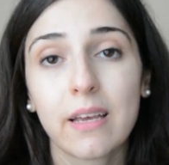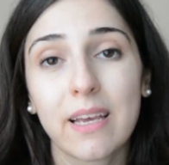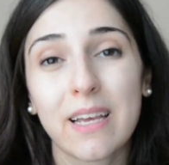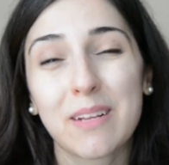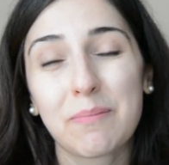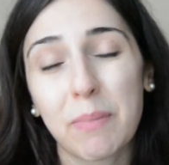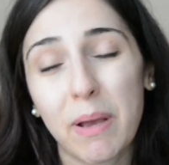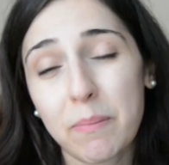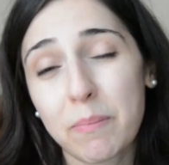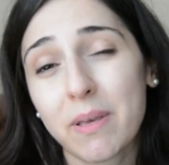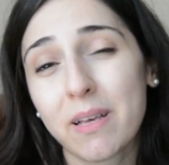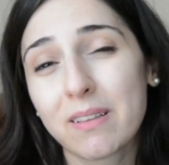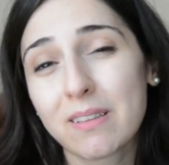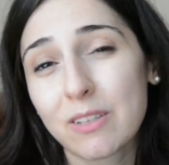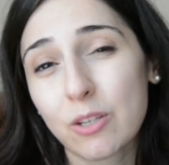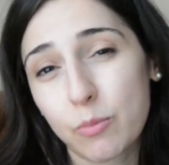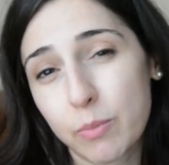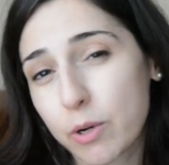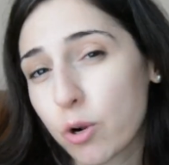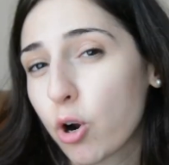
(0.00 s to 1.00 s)
It might be a
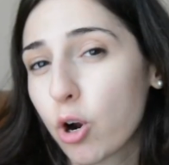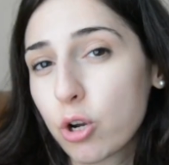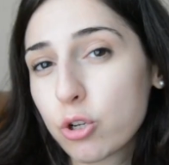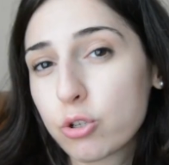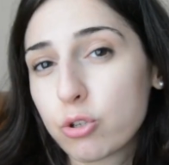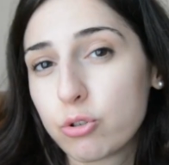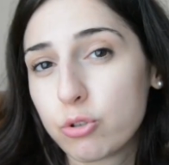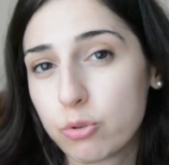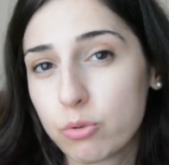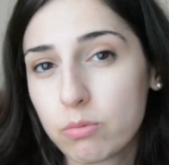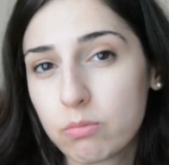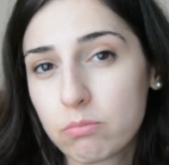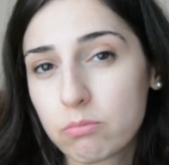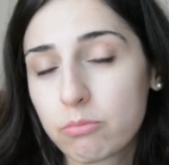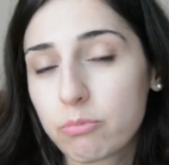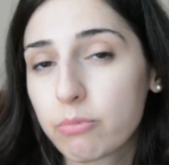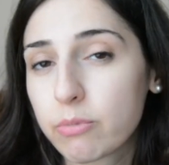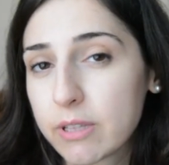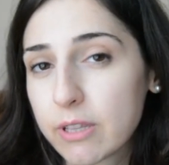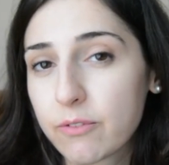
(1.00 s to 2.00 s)
little bit hard to do
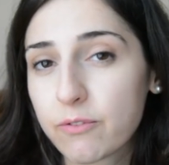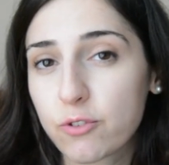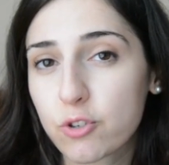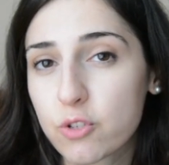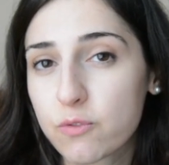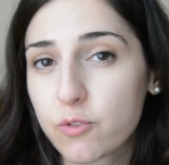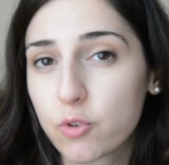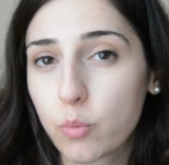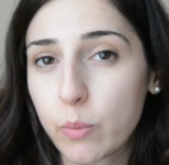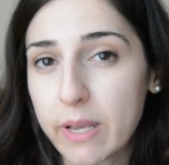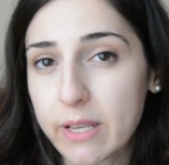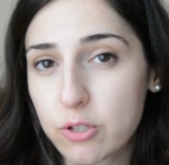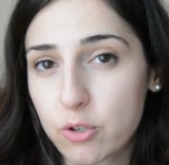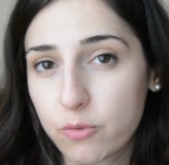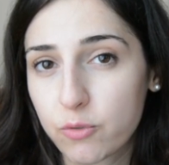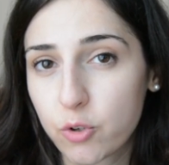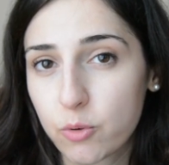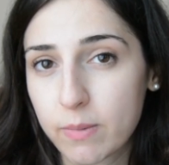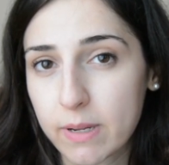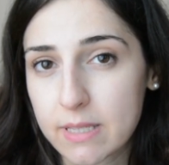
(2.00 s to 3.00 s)
in the first few weeks or
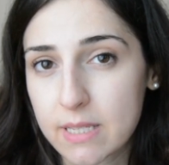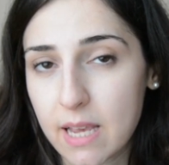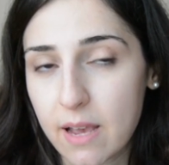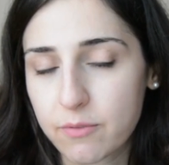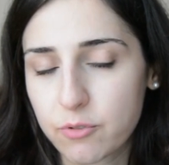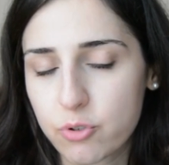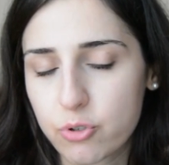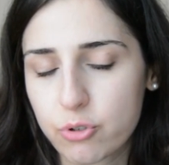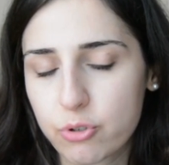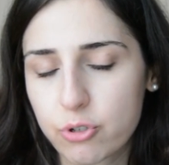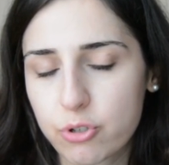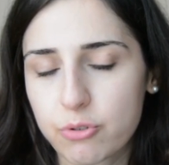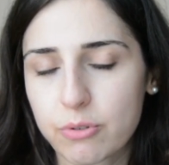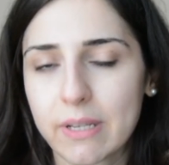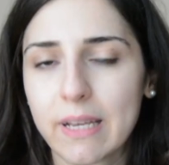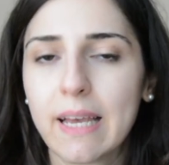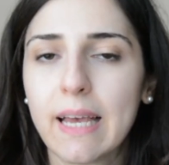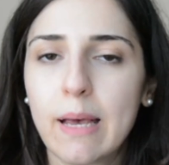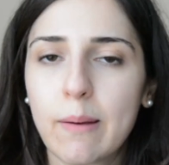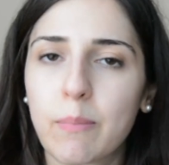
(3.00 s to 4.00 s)
few months after surgery,